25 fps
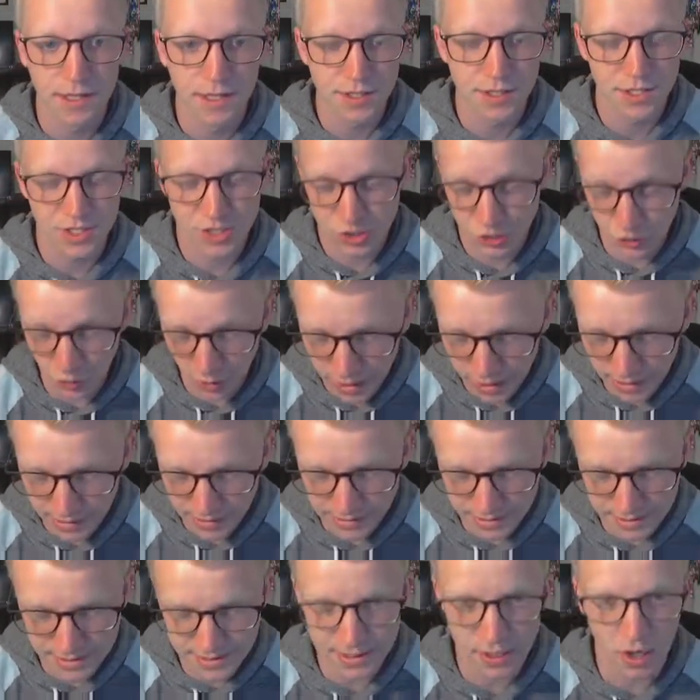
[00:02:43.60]

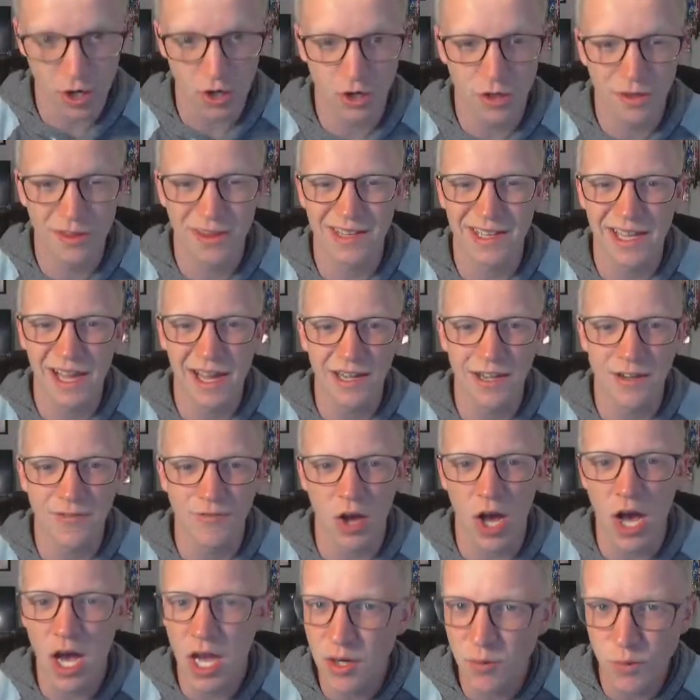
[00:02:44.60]
Strings are the kind
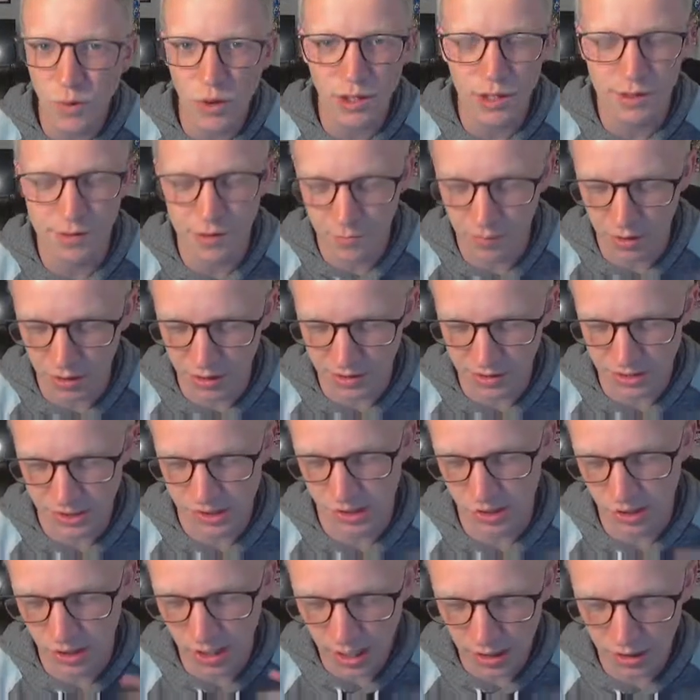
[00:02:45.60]
of odd one in the bunch.
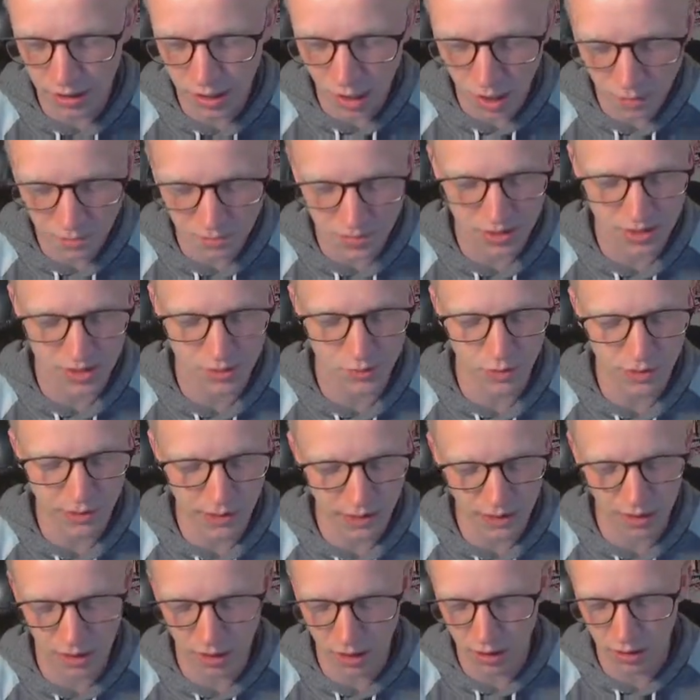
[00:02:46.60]
They're not numbers. What
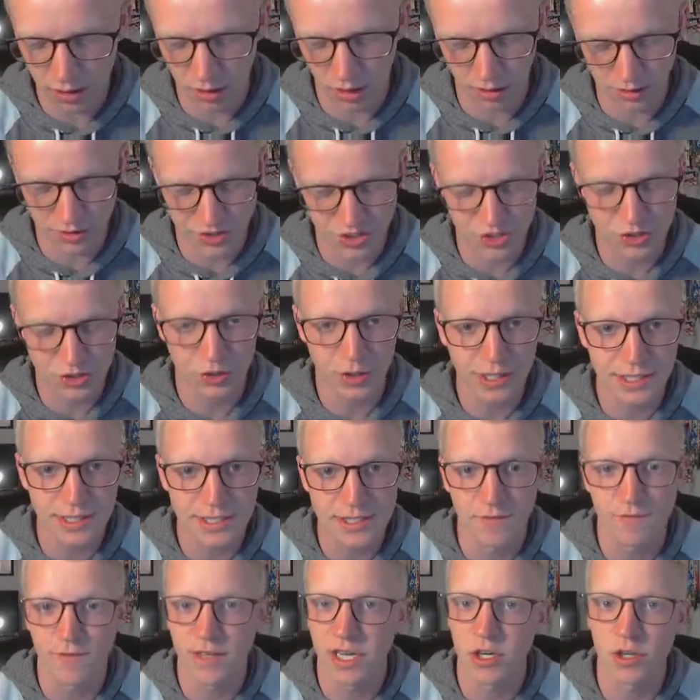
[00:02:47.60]
they are strings
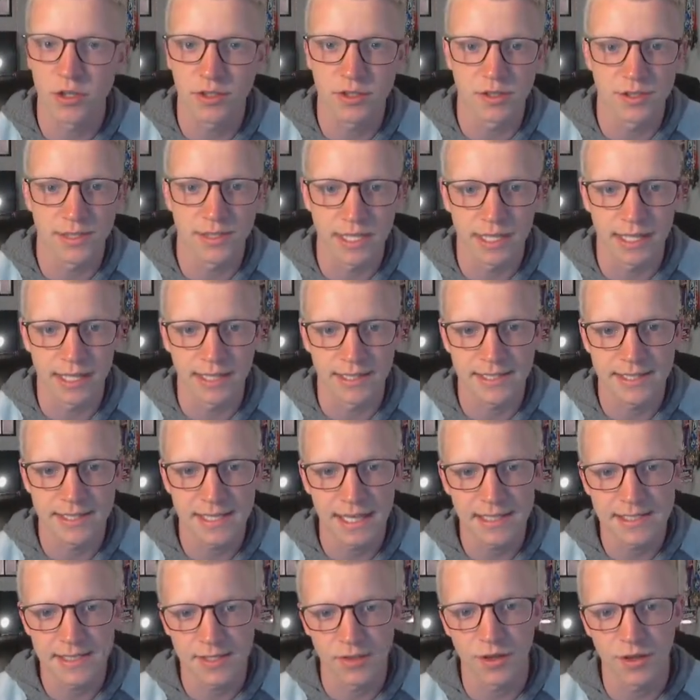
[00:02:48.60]
of characters, like I
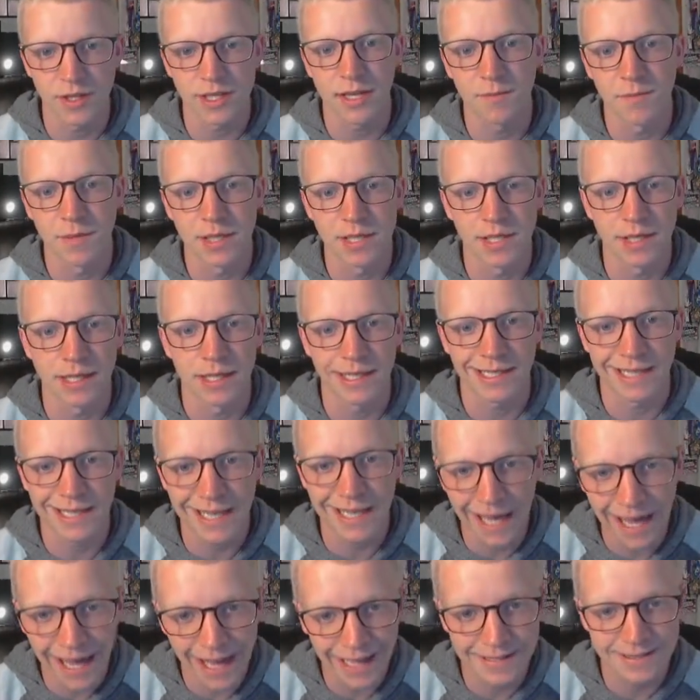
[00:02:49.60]
said, so they can be like
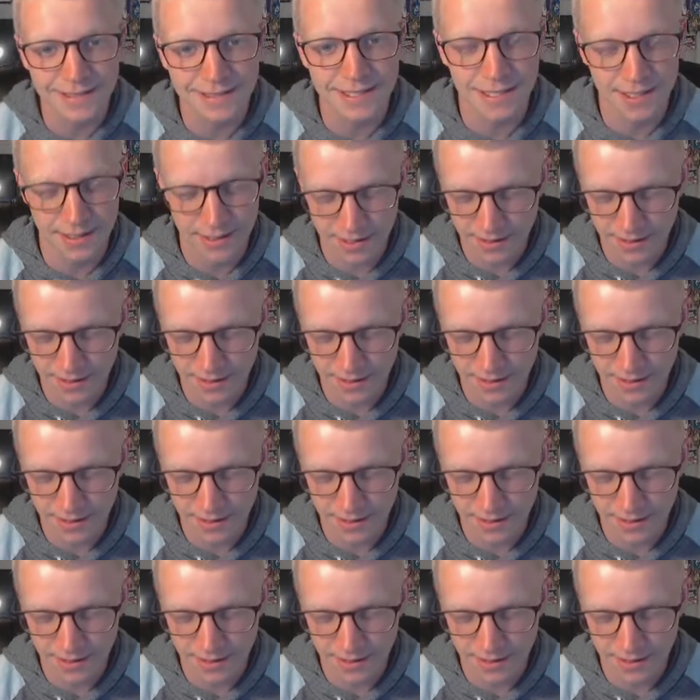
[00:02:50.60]
cat,